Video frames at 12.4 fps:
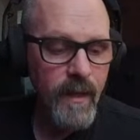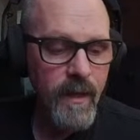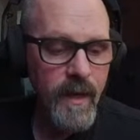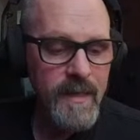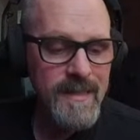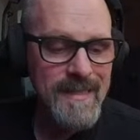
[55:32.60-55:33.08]

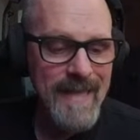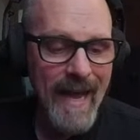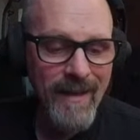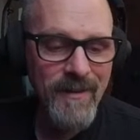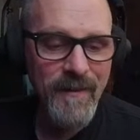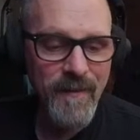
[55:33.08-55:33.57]

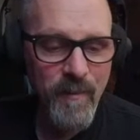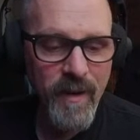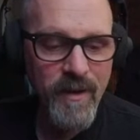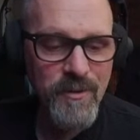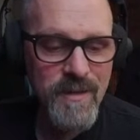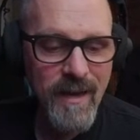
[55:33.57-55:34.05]
Exactly. The
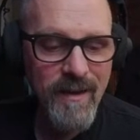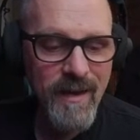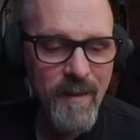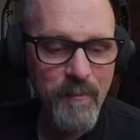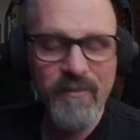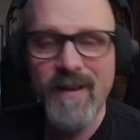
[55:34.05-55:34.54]
mic goes out,
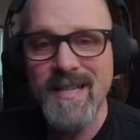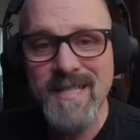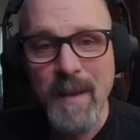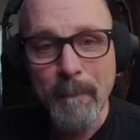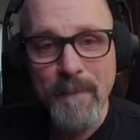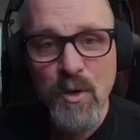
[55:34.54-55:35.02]
improvise,
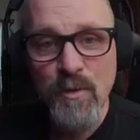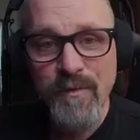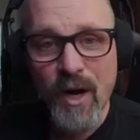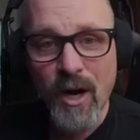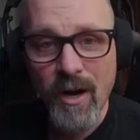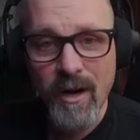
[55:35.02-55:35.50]
and move
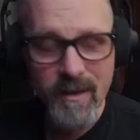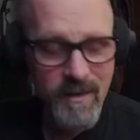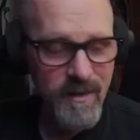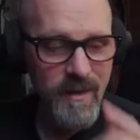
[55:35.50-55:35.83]
on.